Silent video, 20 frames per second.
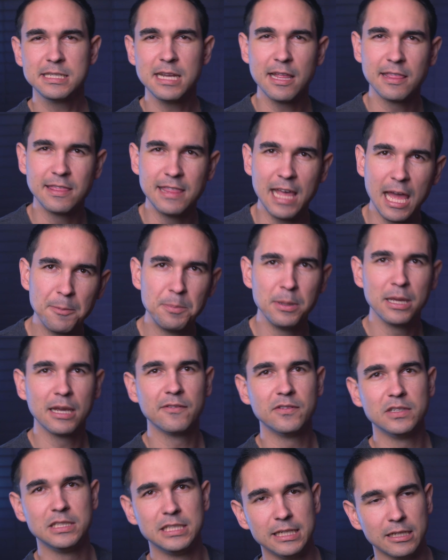not that big
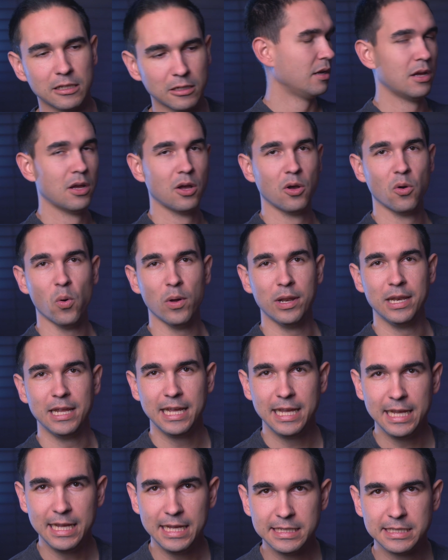of a deal.
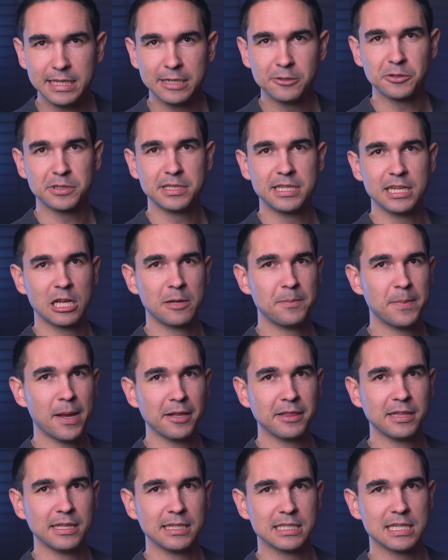What is interesting
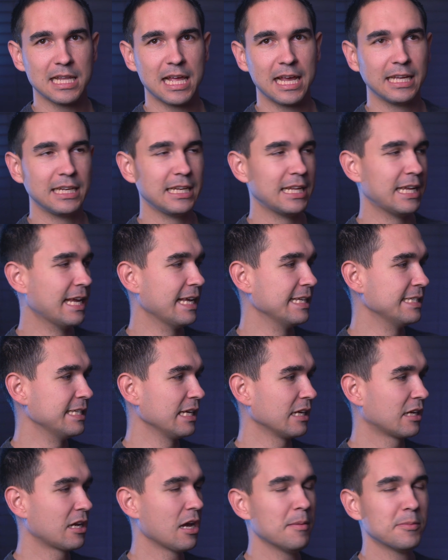about this light is
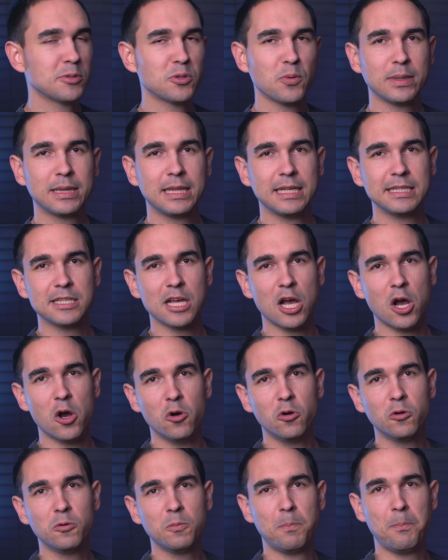it comes with its
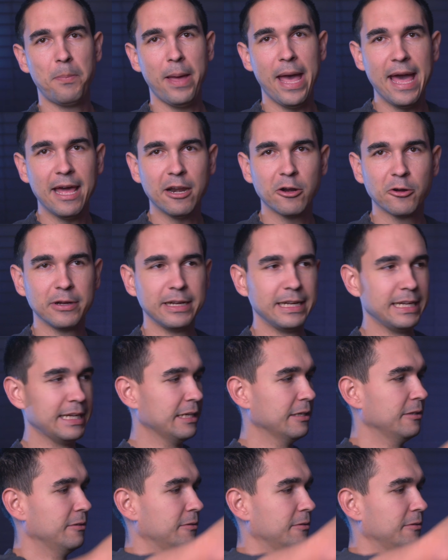own battery.